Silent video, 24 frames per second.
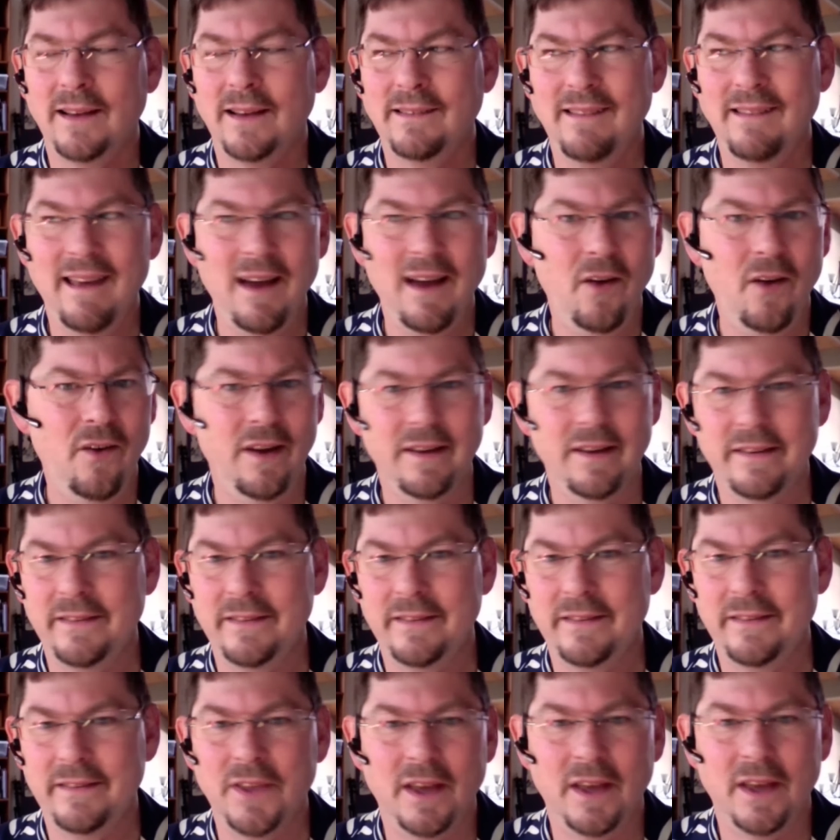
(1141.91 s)
Now I can
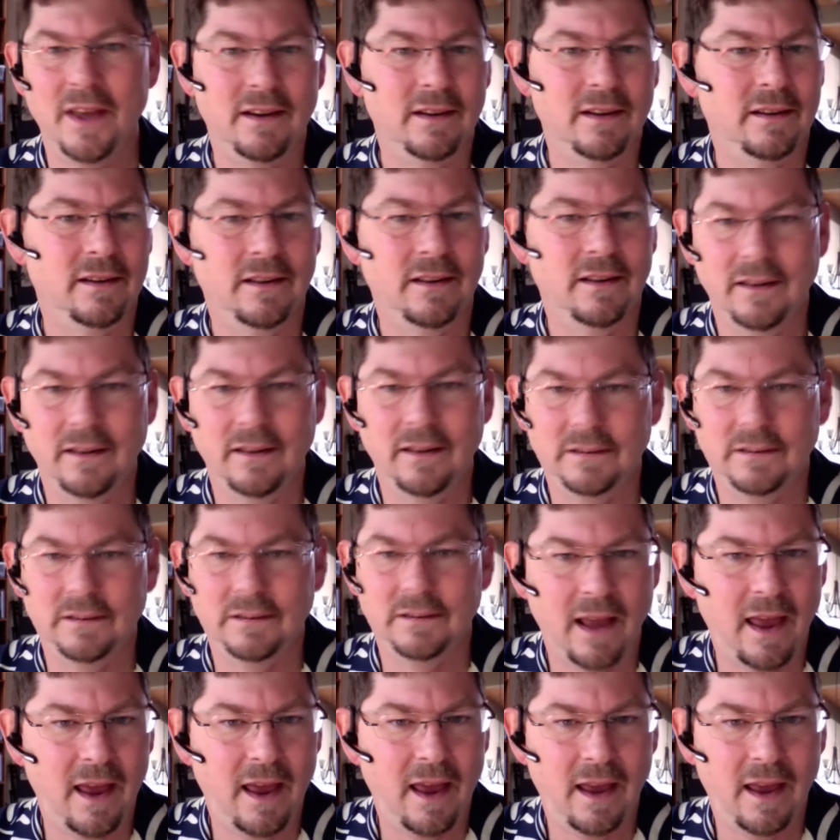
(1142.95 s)
do that online.
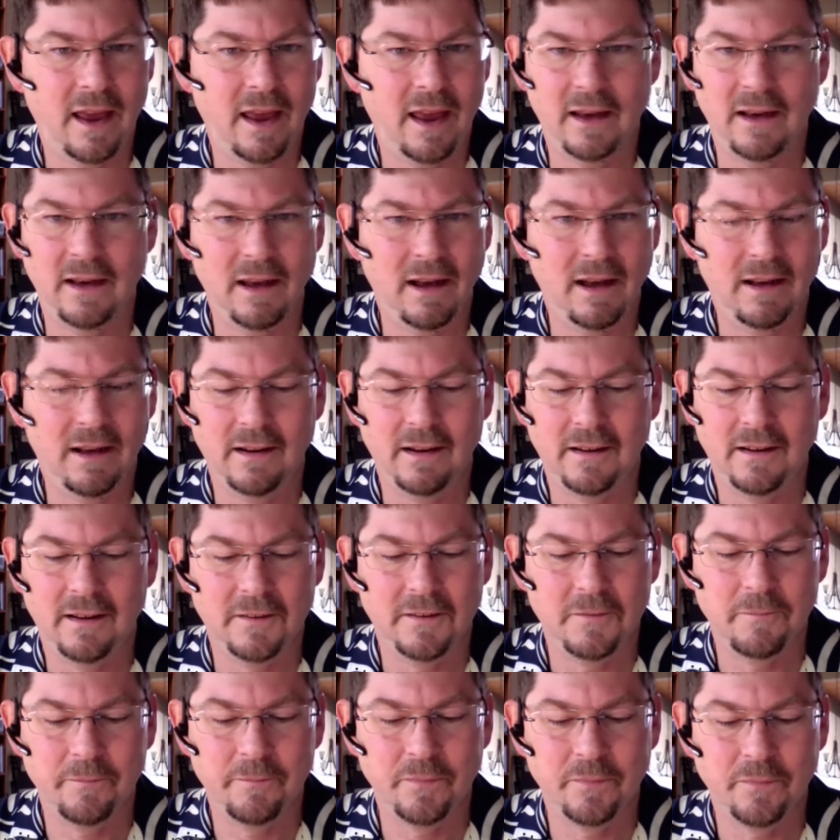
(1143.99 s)
And
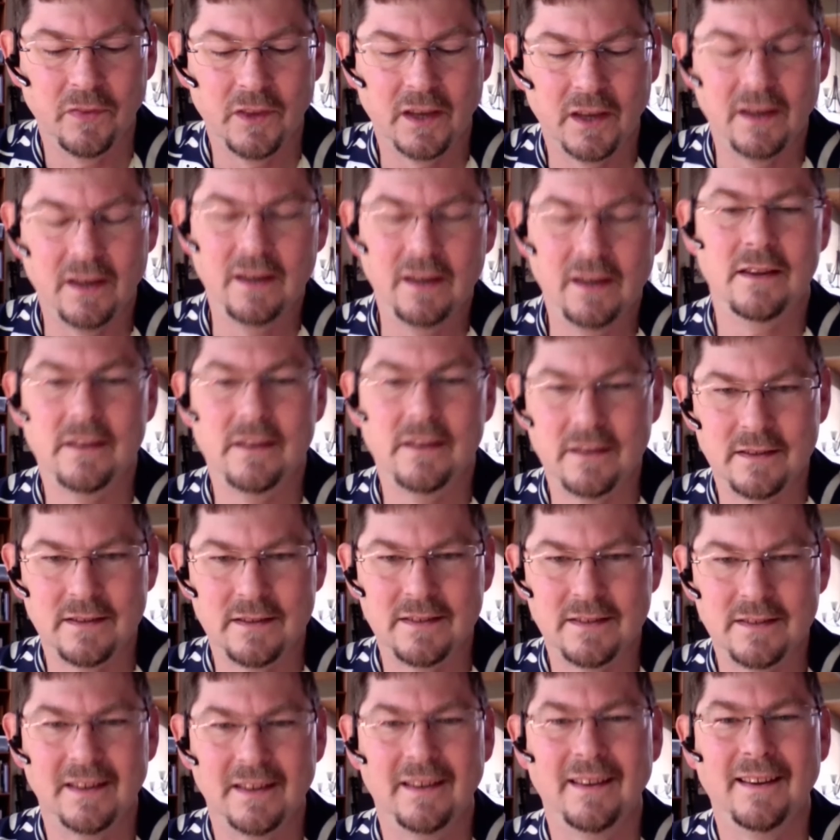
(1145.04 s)
the key
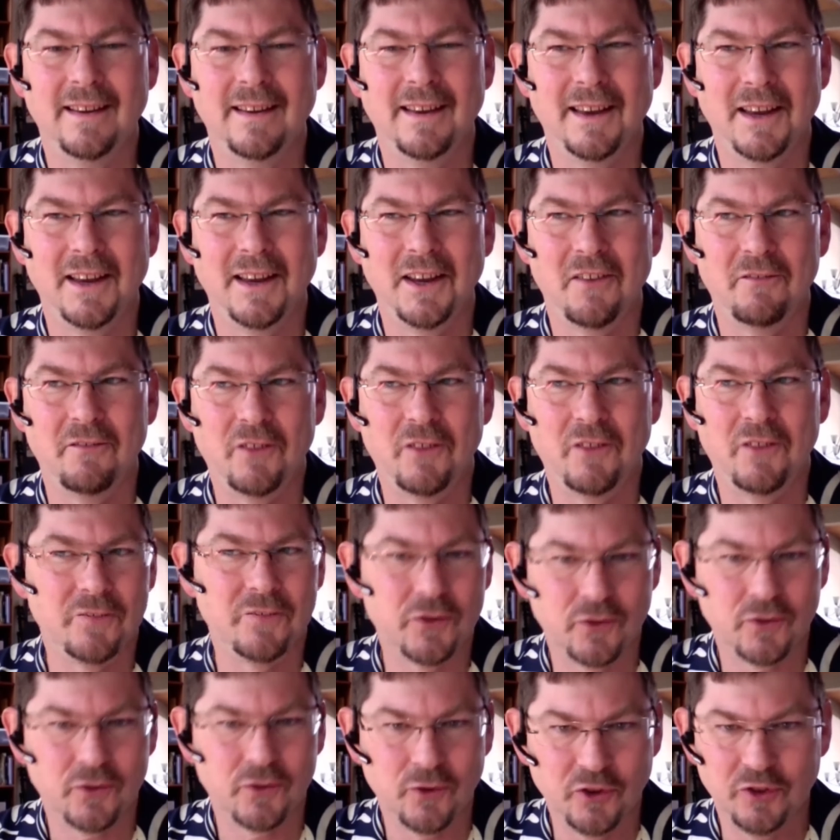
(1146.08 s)
is
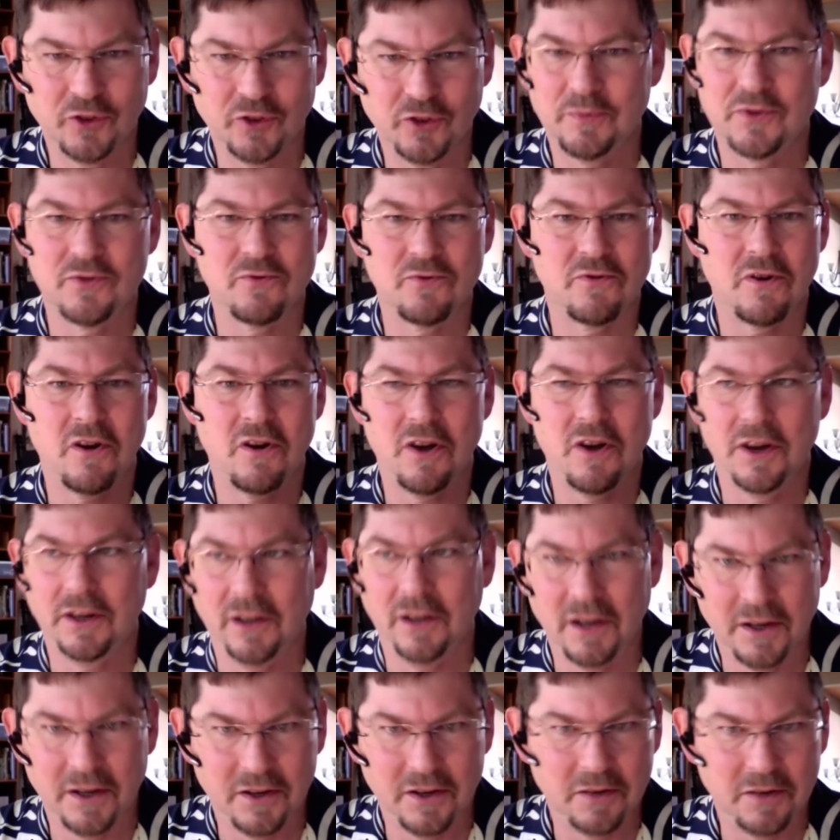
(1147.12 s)
focus groups or
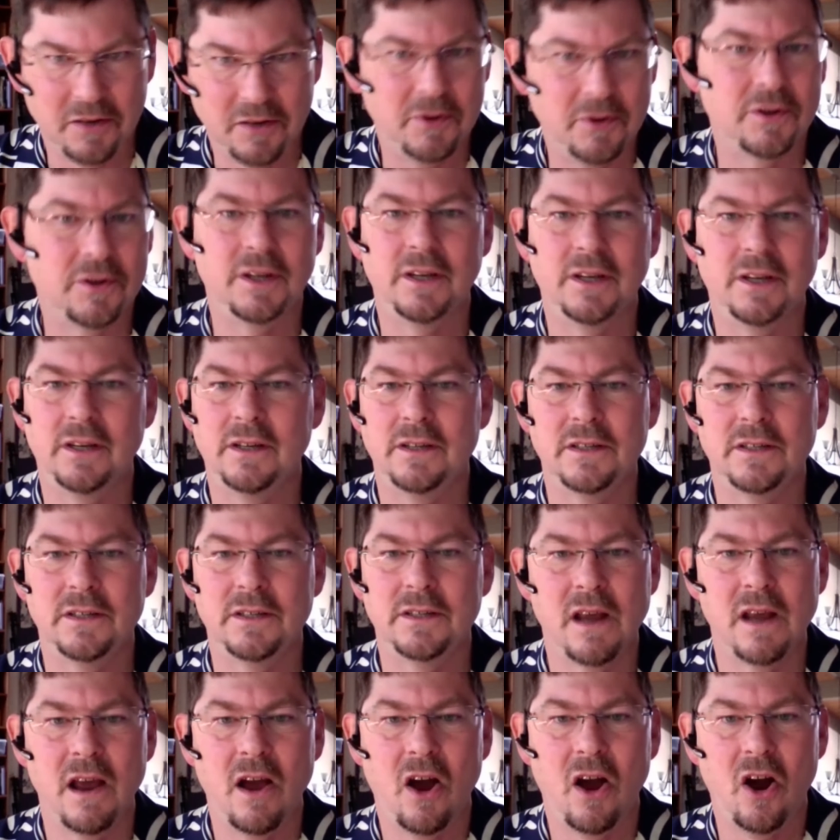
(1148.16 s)
online communities
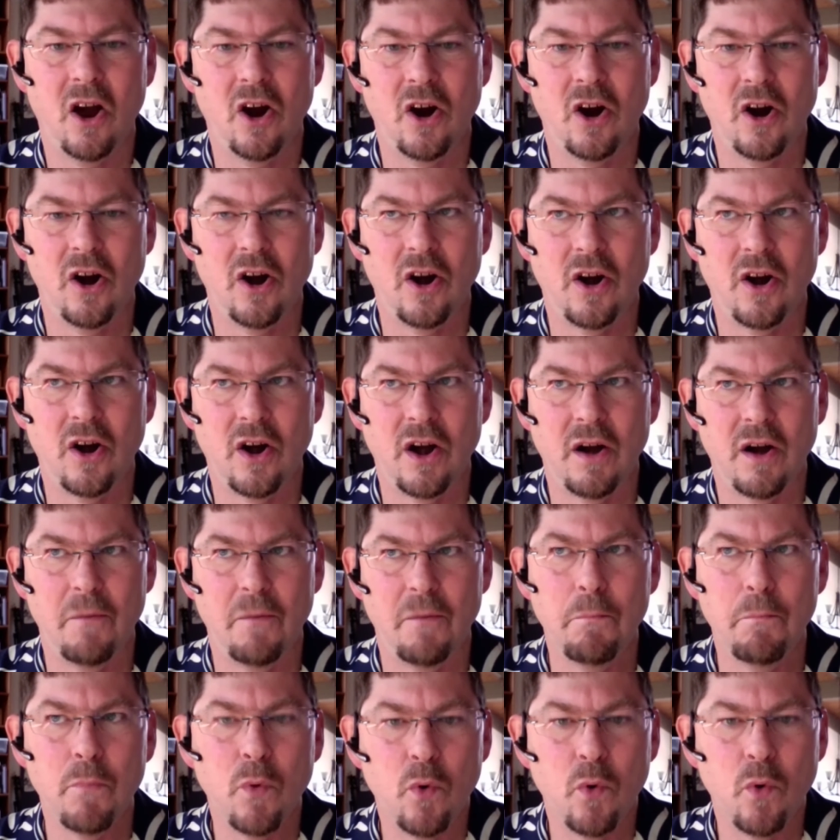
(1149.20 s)
are
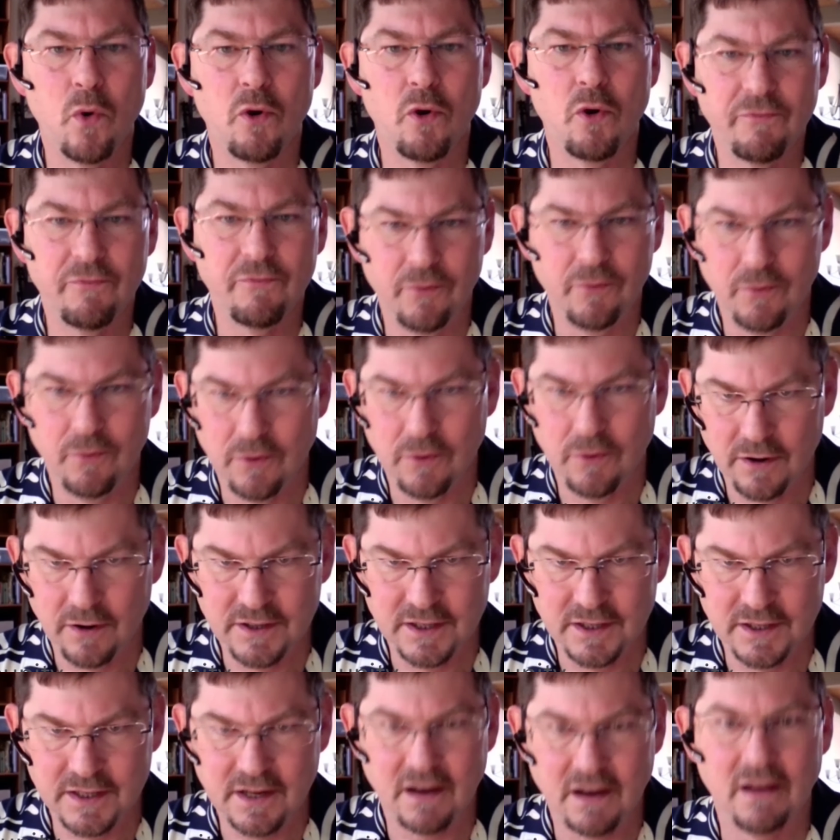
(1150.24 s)
more for
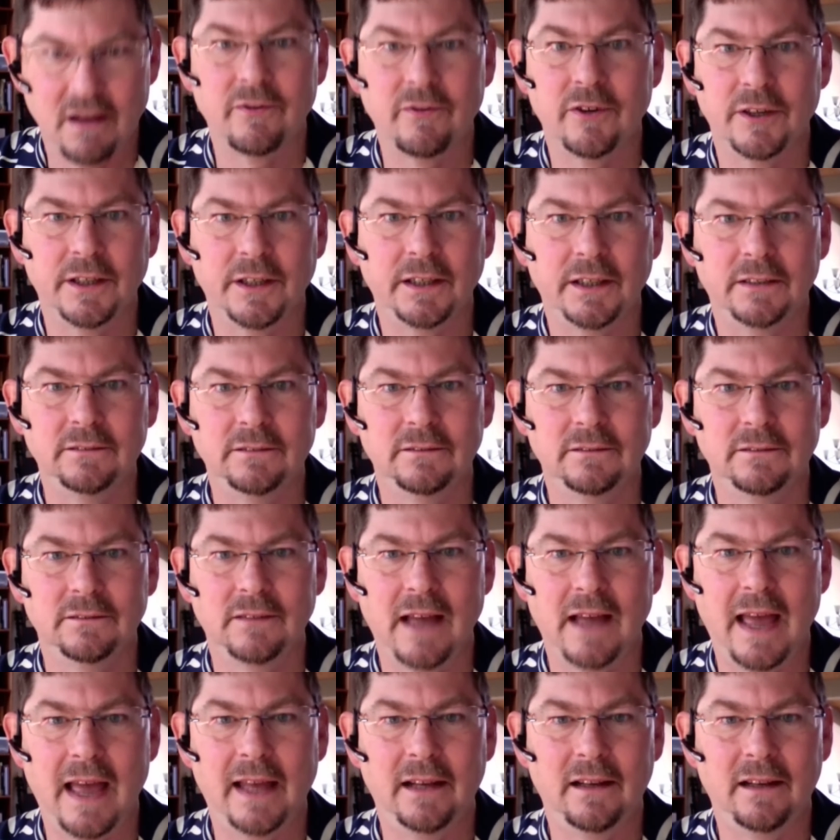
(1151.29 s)
discovery
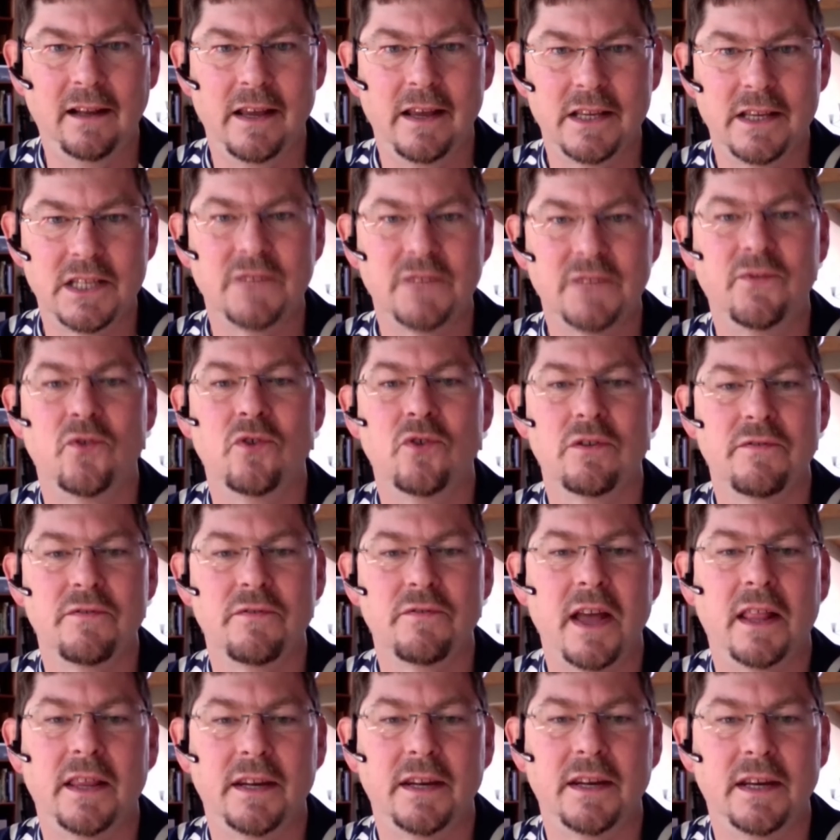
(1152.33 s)
and less for
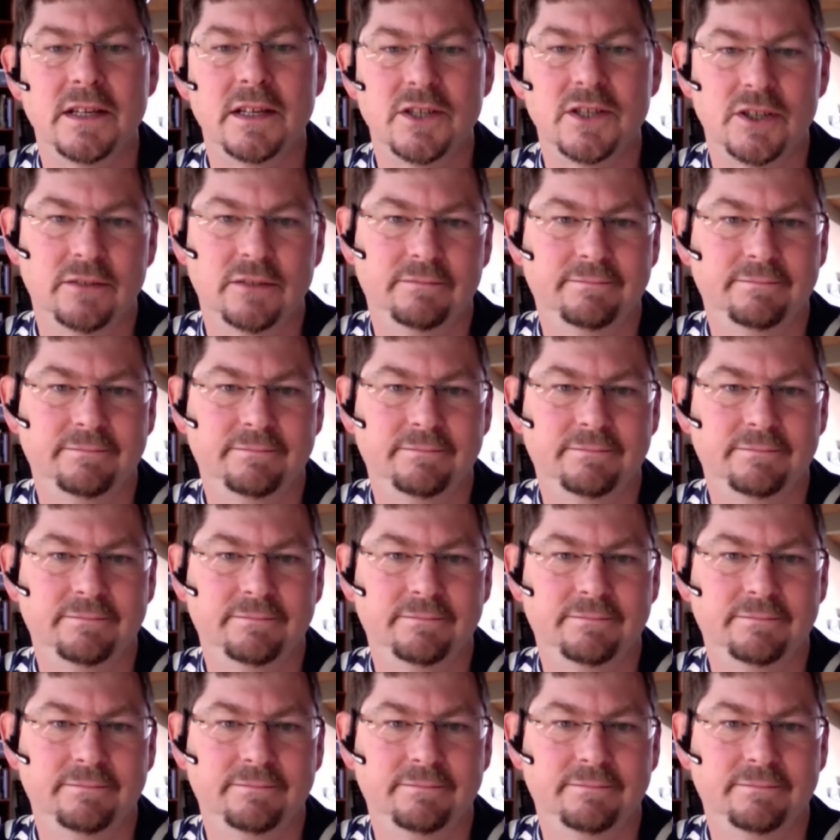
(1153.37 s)
validation.